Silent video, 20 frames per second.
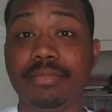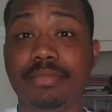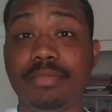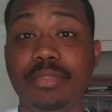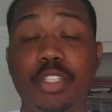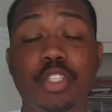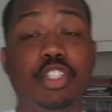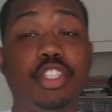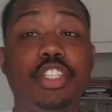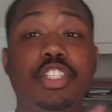
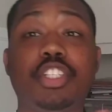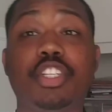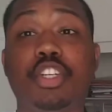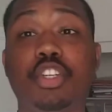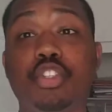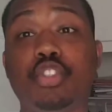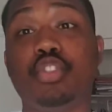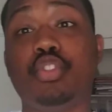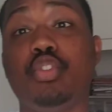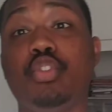They're just a
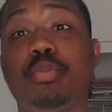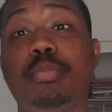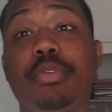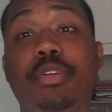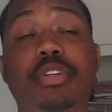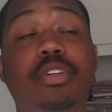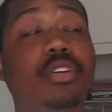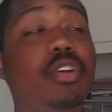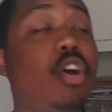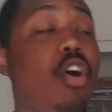consumer
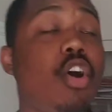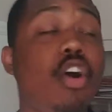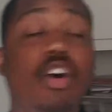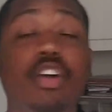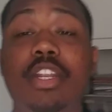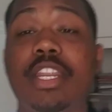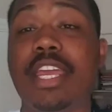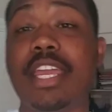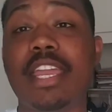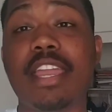all
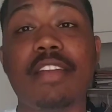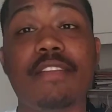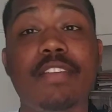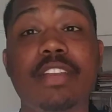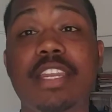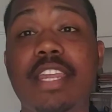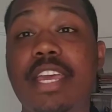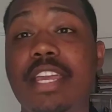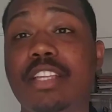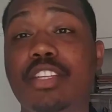day, every
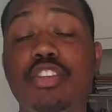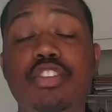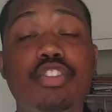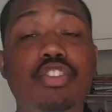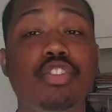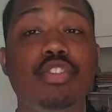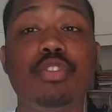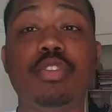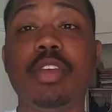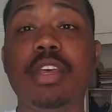day,
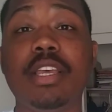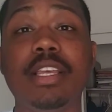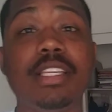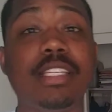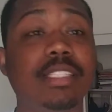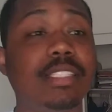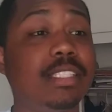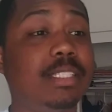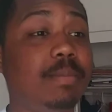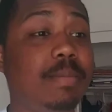just
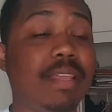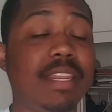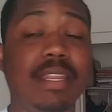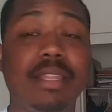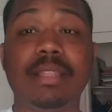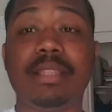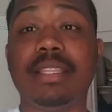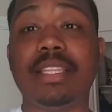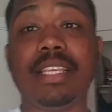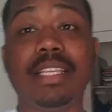
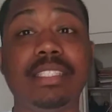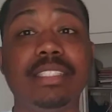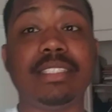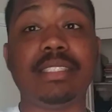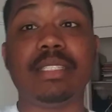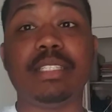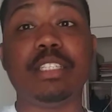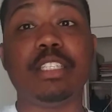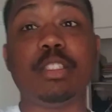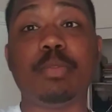spending things
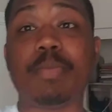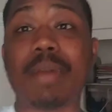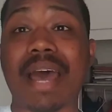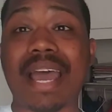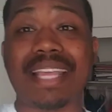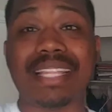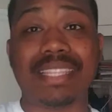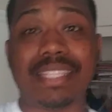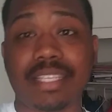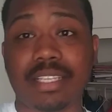to just
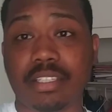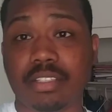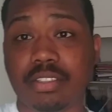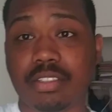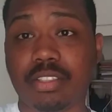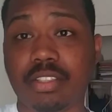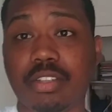buy things.